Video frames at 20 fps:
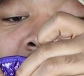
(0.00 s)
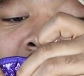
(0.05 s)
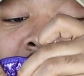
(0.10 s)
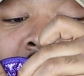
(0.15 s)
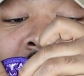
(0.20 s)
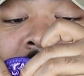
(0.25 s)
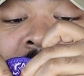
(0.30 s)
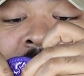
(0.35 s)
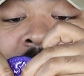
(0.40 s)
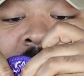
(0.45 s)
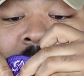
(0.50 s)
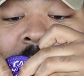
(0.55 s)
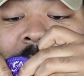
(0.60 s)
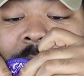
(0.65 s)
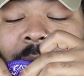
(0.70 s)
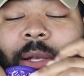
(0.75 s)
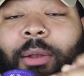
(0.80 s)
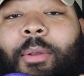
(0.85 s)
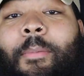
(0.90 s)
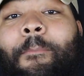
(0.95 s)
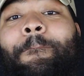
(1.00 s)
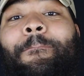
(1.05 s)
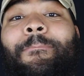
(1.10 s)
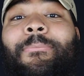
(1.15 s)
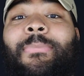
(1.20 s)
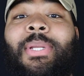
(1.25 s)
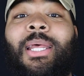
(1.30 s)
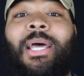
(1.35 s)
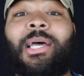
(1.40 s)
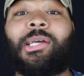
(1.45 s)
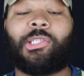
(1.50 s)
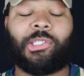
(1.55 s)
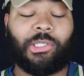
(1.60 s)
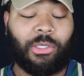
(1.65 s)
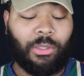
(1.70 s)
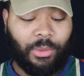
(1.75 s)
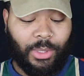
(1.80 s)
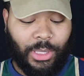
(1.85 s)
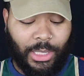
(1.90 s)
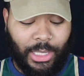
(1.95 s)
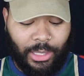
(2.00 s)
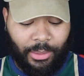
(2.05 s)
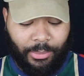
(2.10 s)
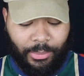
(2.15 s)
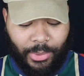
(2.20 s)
828. Not sure what that